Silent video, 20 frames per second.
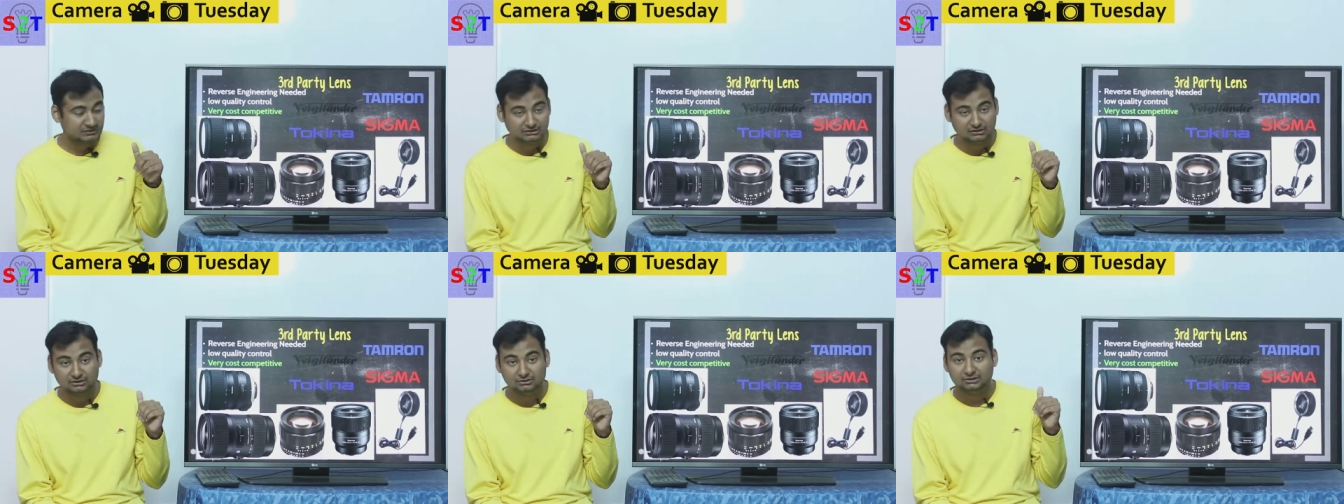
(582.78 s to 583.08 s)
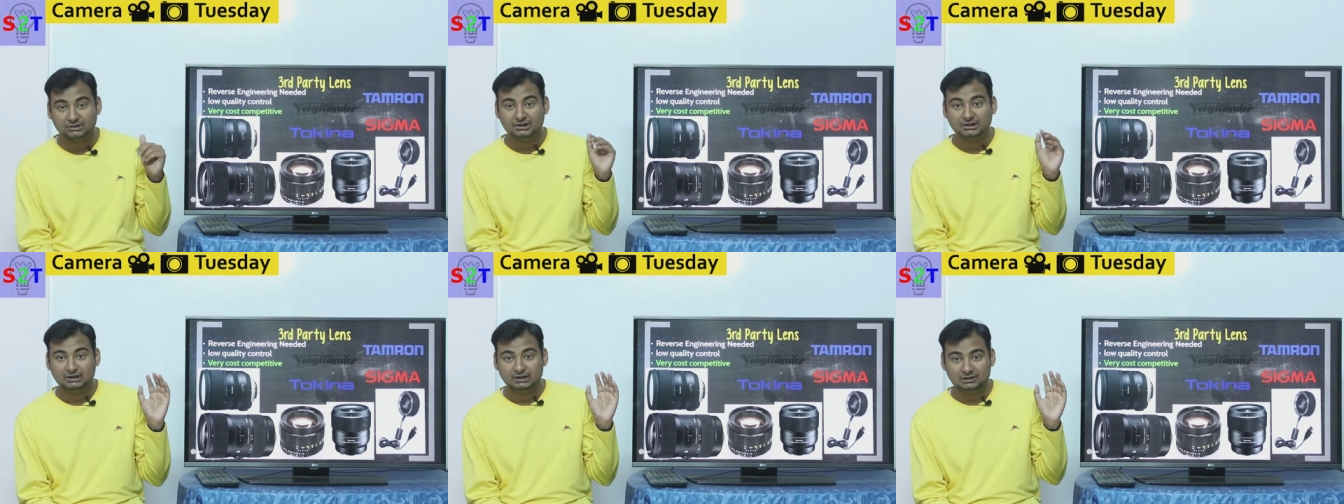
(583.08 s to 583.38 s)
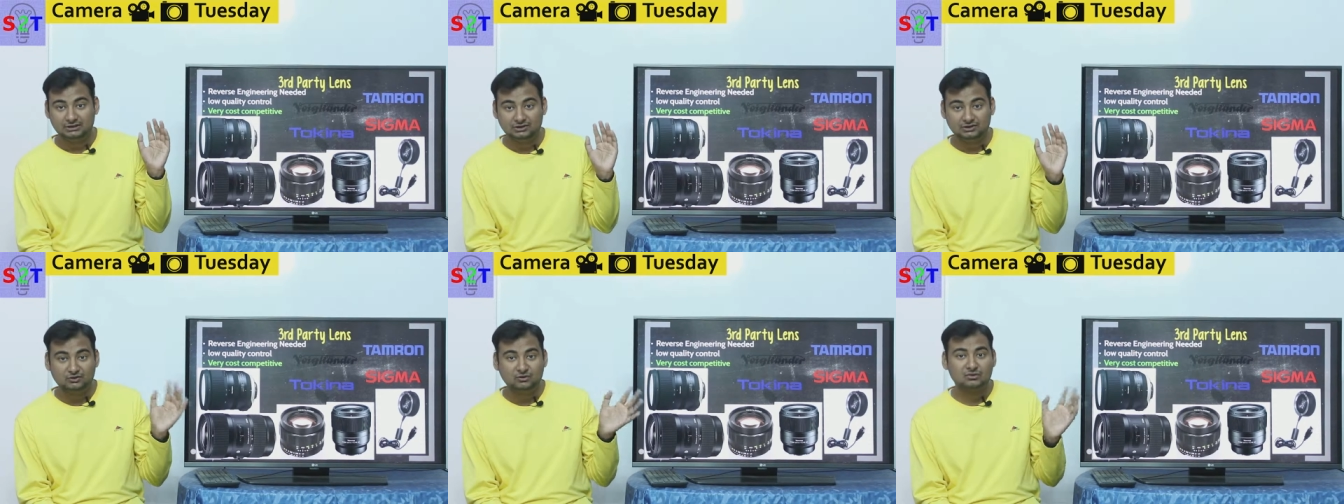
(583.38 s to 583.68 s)
Now,
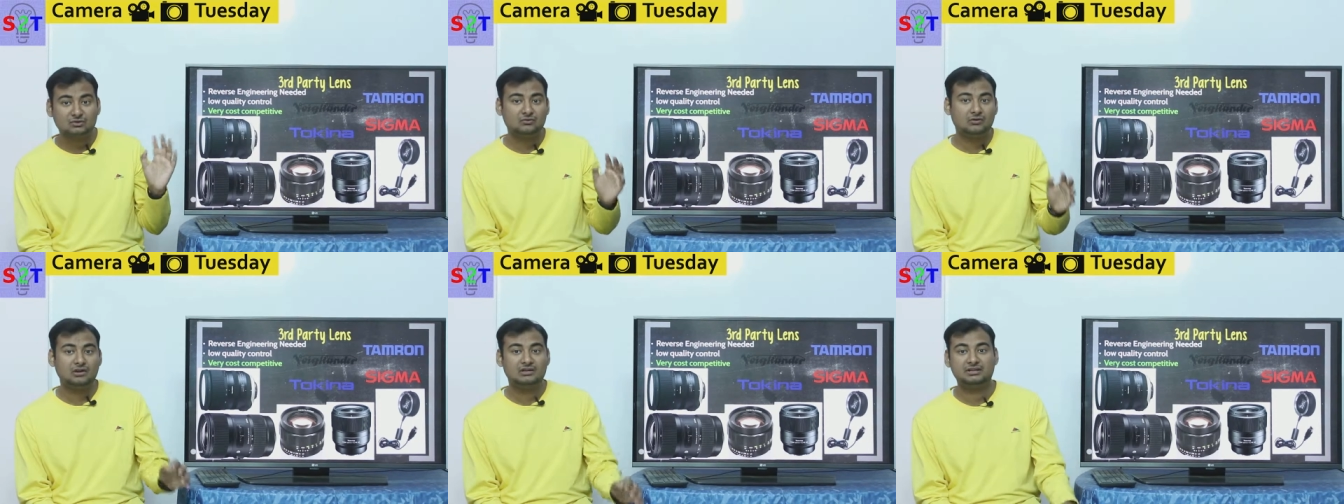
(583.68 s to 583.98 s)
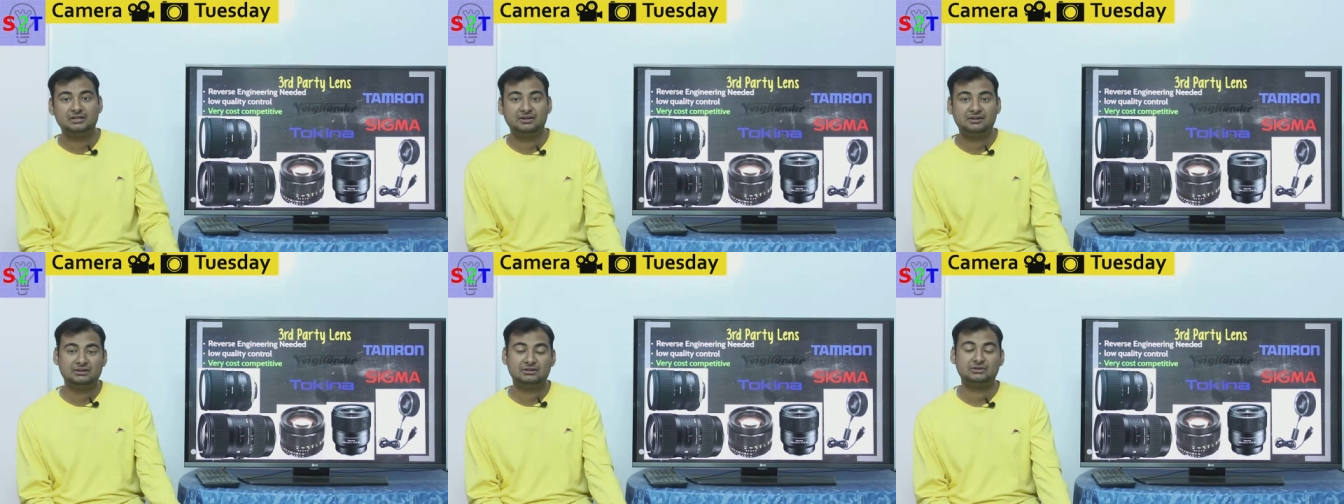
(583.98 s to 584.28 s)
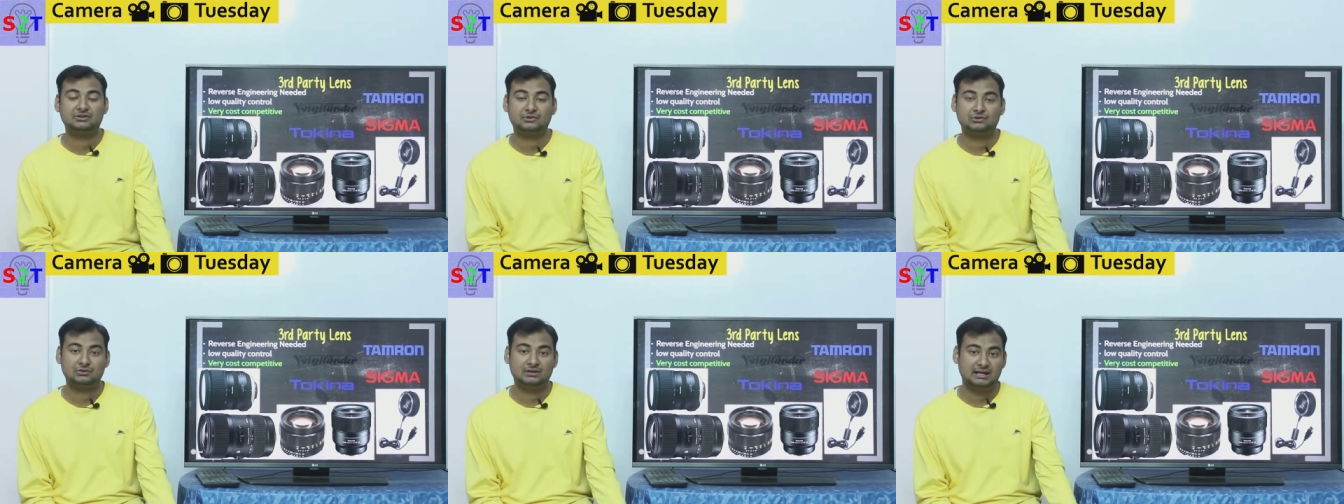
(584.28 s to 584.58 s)
low quality
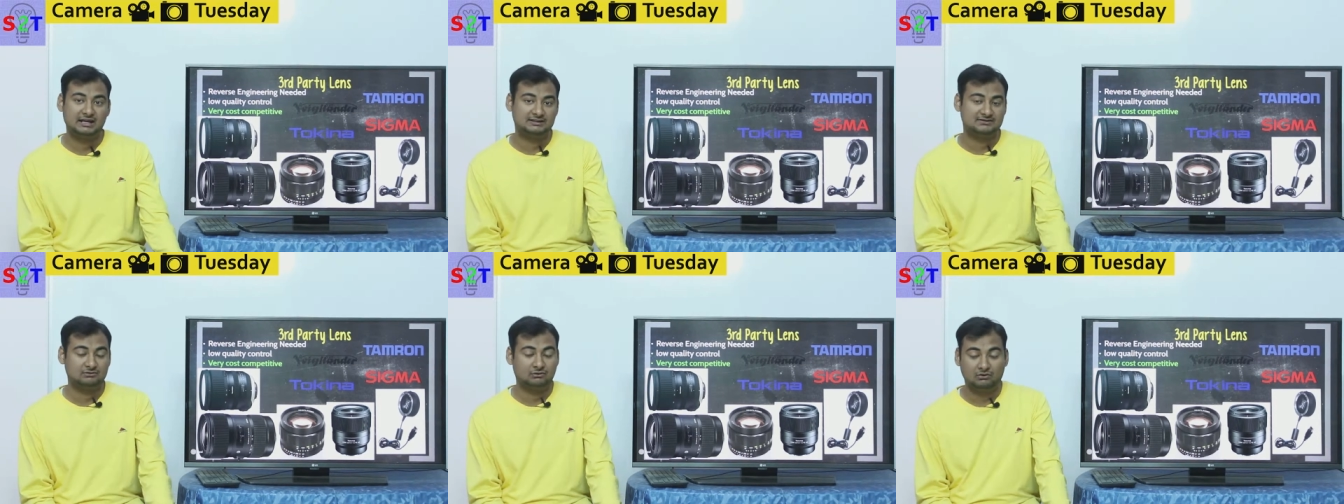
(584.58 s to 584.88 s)
control has